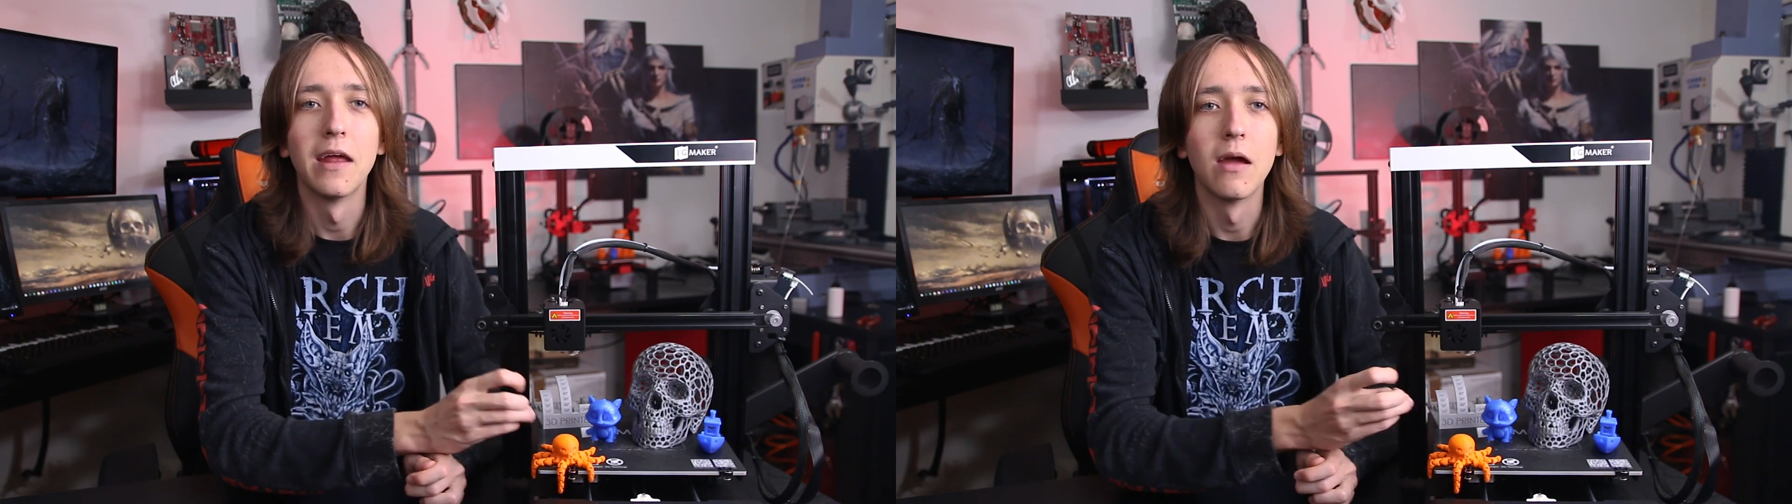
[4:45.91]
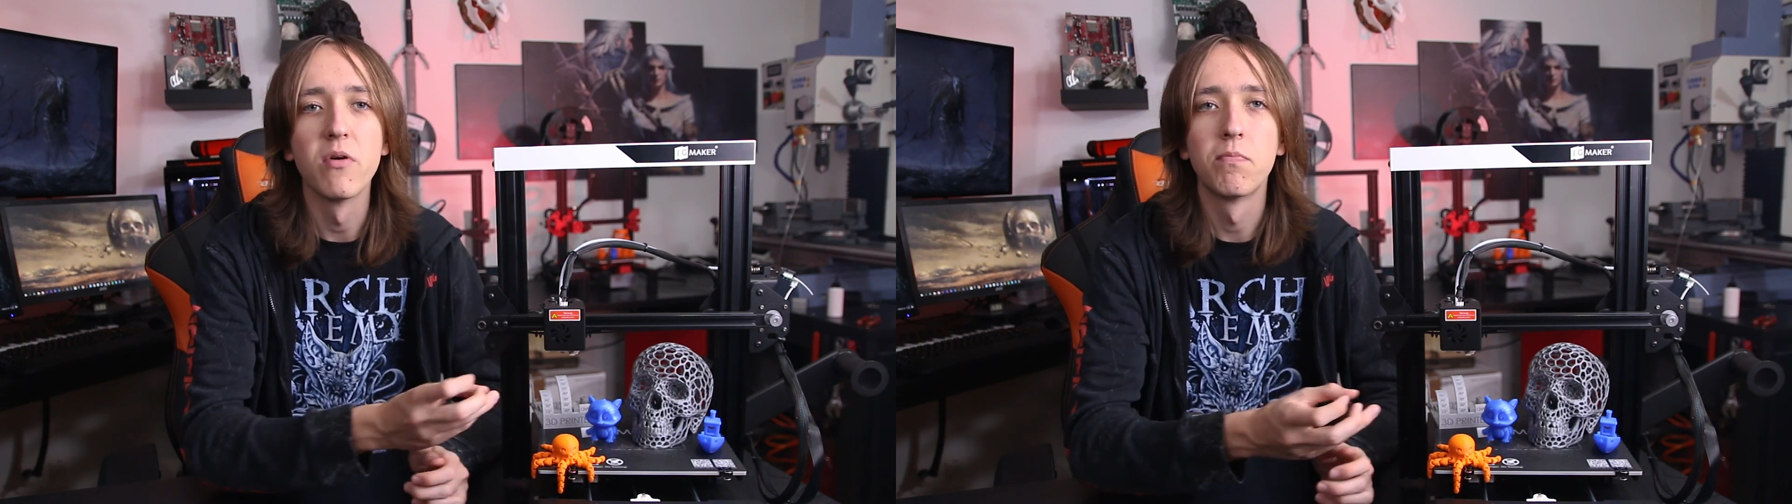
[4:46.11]

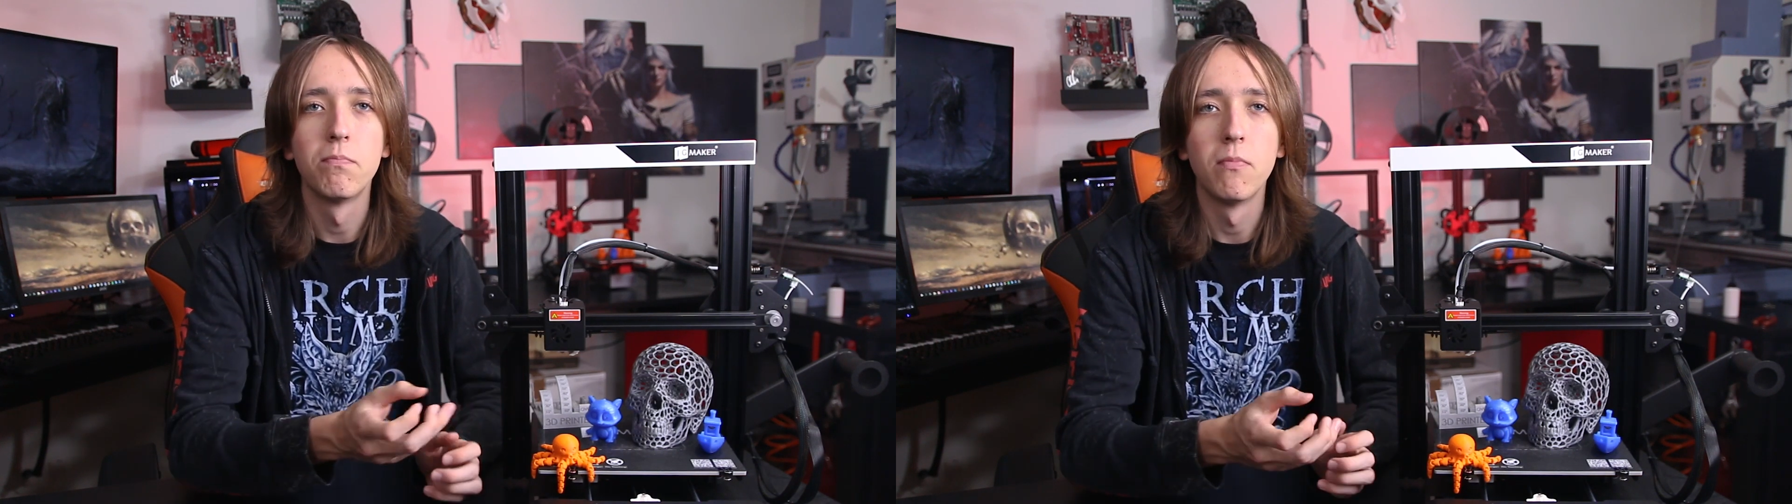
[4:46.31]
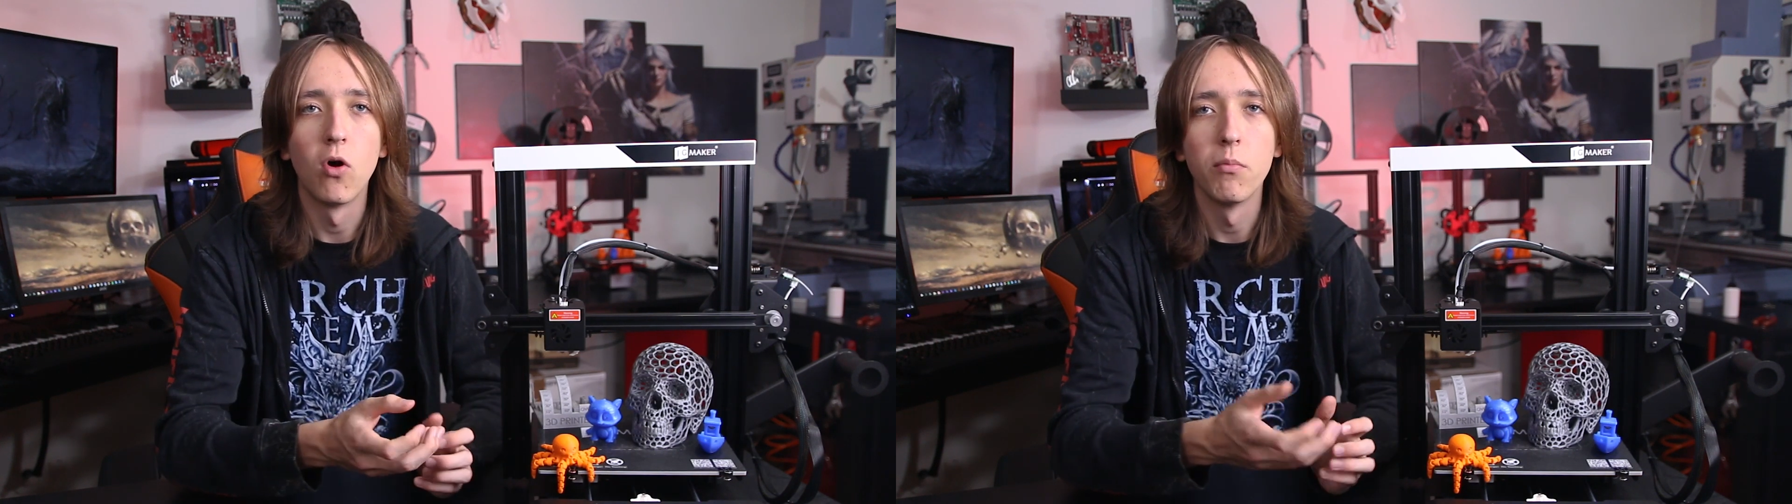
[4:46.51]
it was
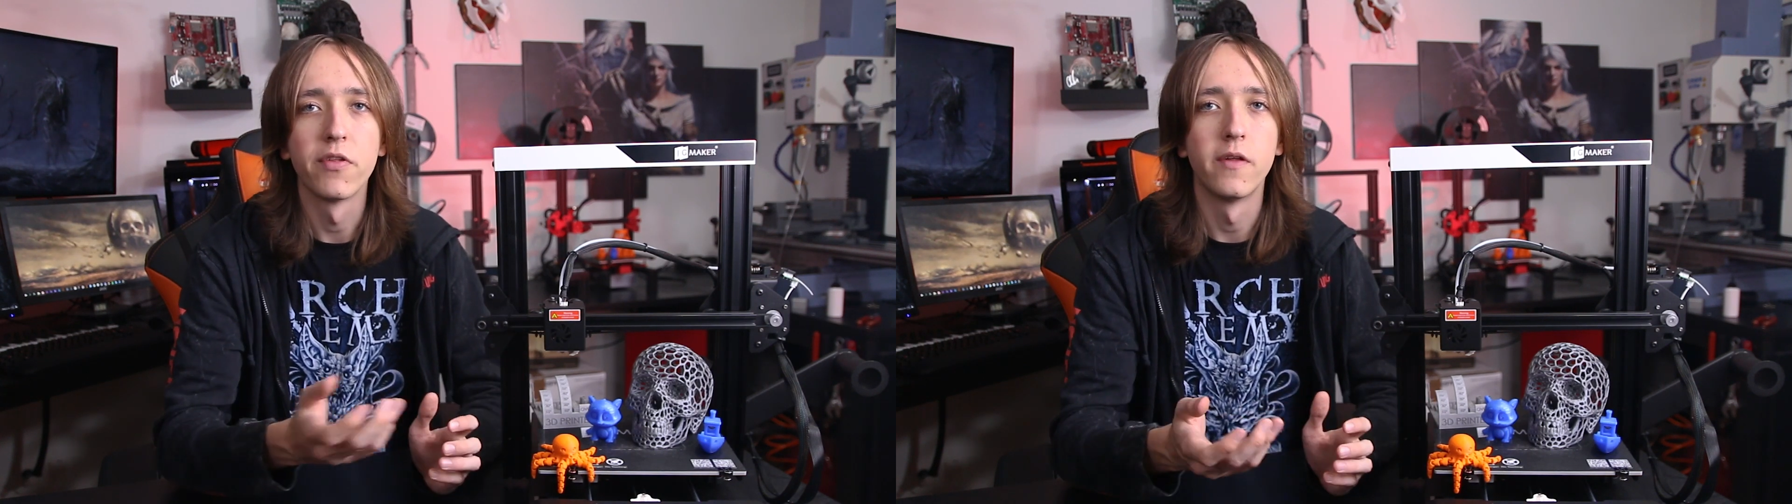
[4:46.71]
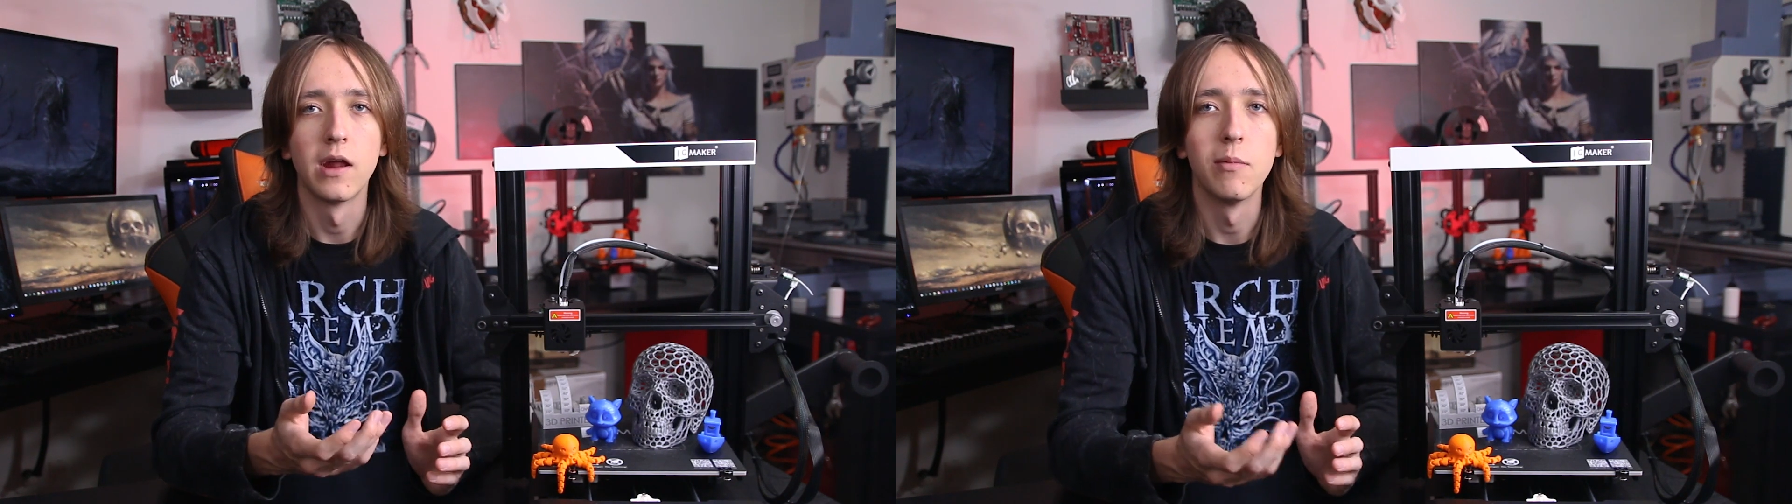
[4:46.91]

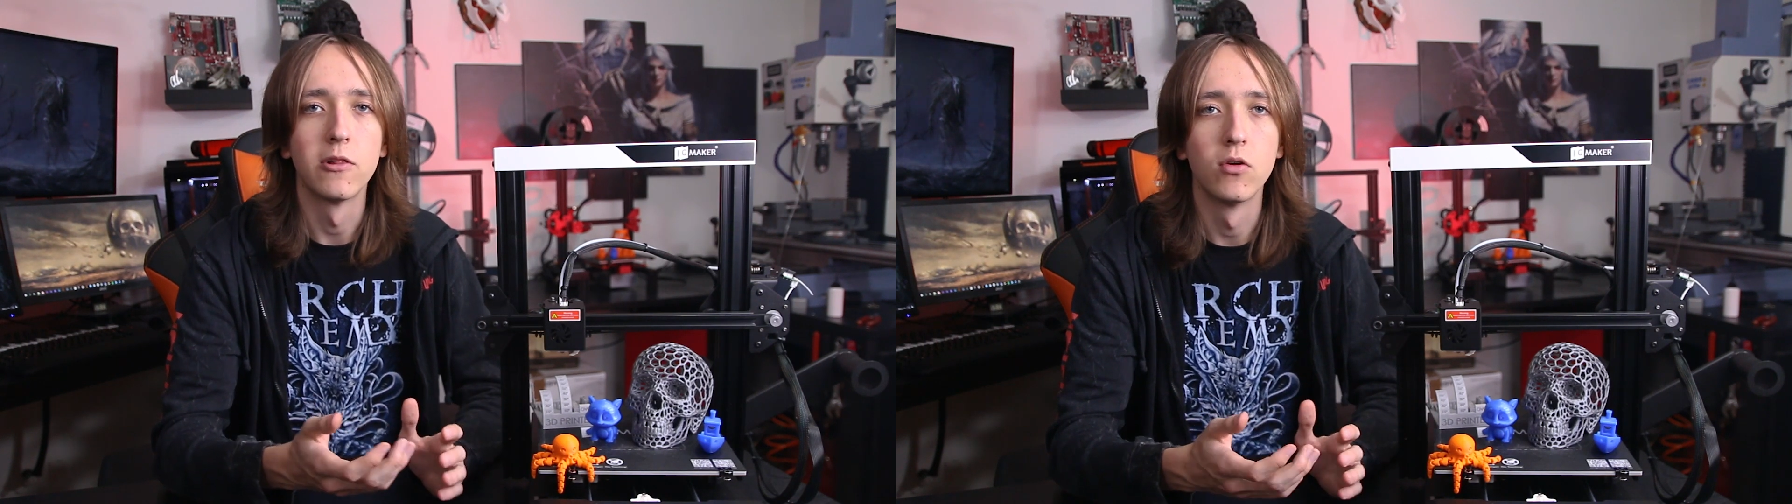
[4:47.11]
almost not able